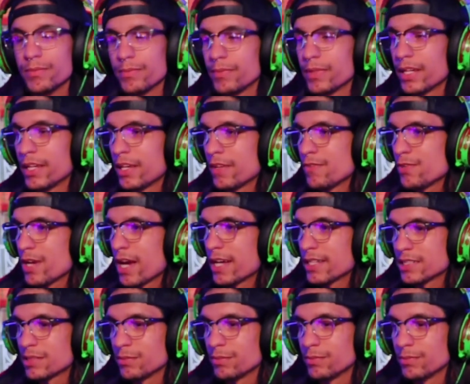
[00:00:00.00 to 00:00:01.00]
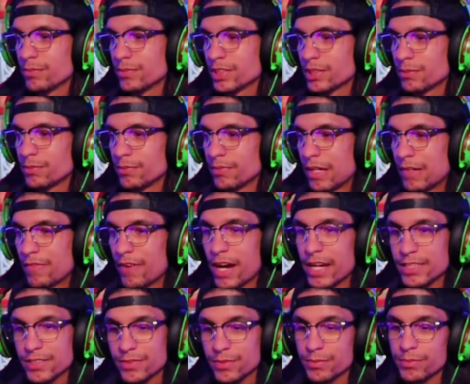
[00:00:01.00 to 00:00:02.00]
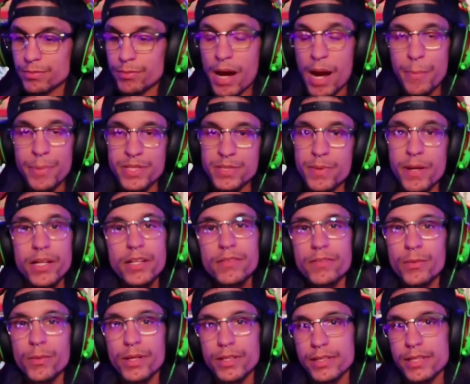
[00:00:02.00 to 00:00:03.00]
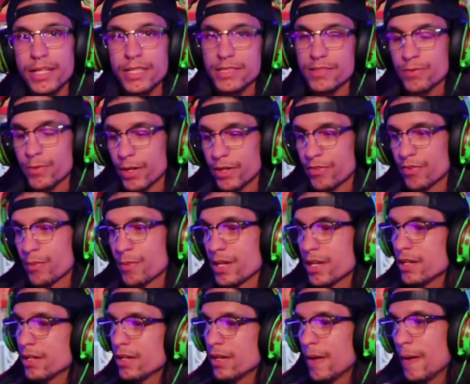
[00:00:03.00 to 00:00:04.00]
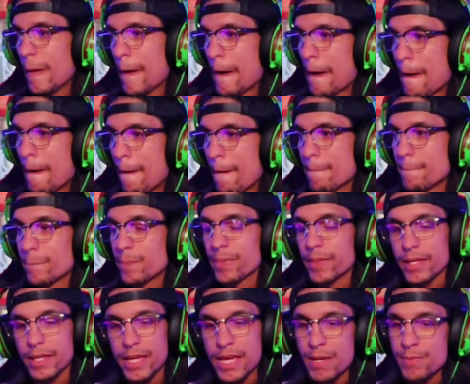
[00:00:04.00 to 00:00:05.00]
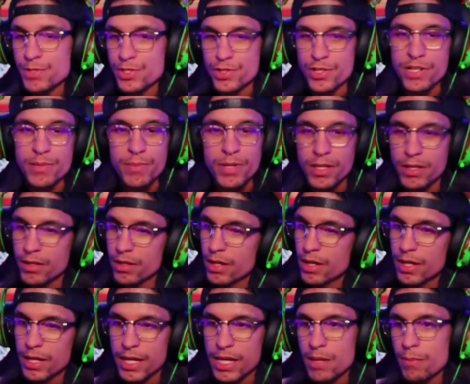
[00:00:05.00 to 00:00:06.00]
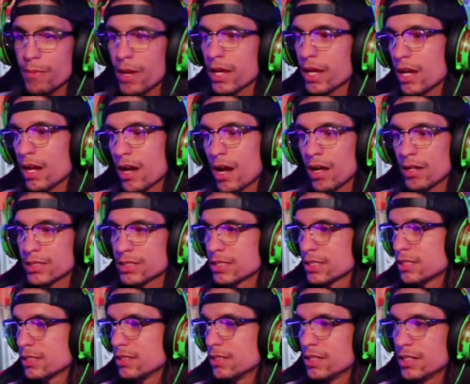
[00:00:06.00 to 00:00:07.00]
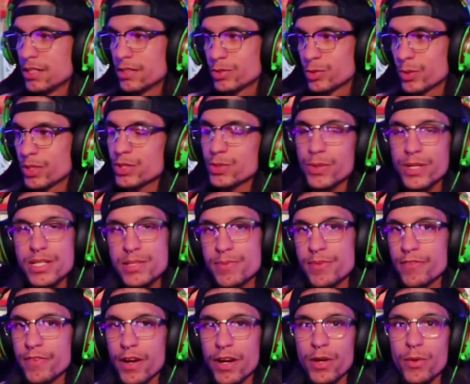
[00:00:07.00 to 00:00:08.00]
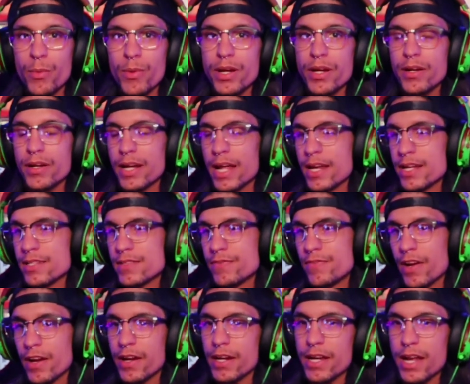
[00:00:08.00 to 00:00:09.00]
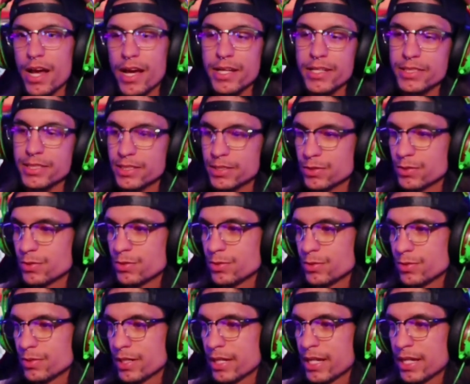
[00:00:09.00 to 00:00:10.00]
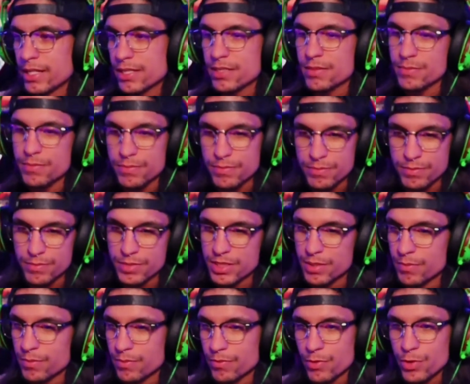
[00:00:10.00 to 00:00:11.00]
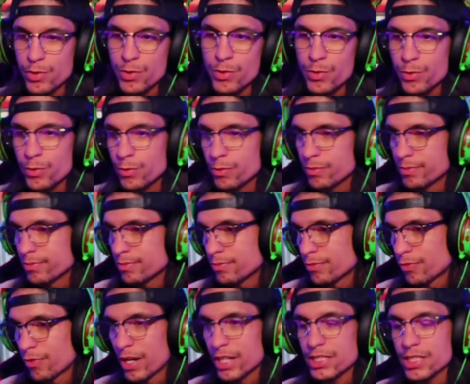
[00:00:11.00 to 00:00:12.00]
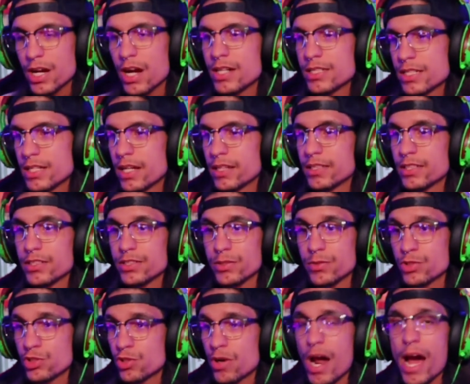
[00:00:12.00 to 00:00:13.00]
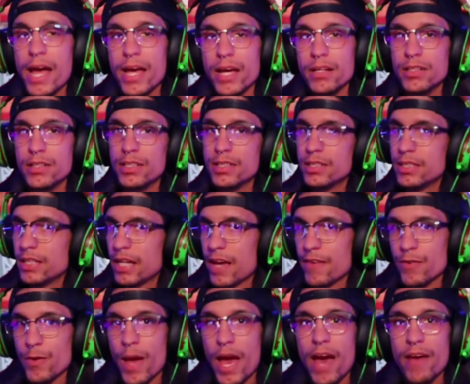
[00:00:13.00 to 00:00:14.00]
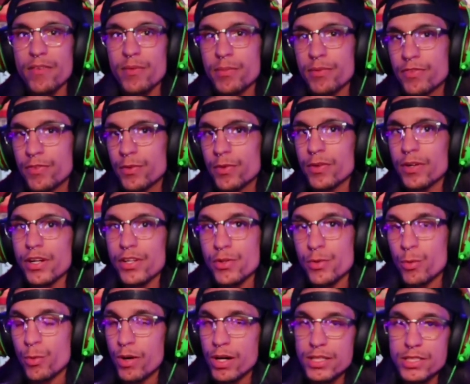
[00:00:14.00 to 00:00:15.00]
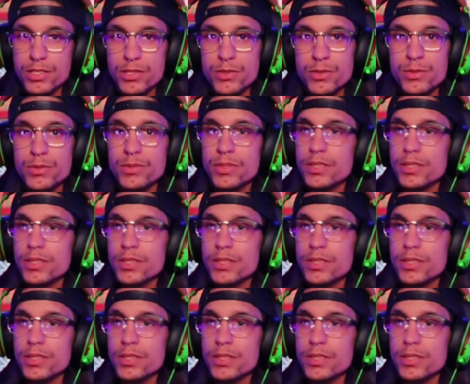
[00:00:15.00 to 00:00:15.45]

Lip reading: give you guys some advice from my perspective and what things have worked for me. Keep streaming, keep making content. 2020 has been very weird, and it's very nice to get some new, fresh content out there. So try it. If you haven't before and you want to,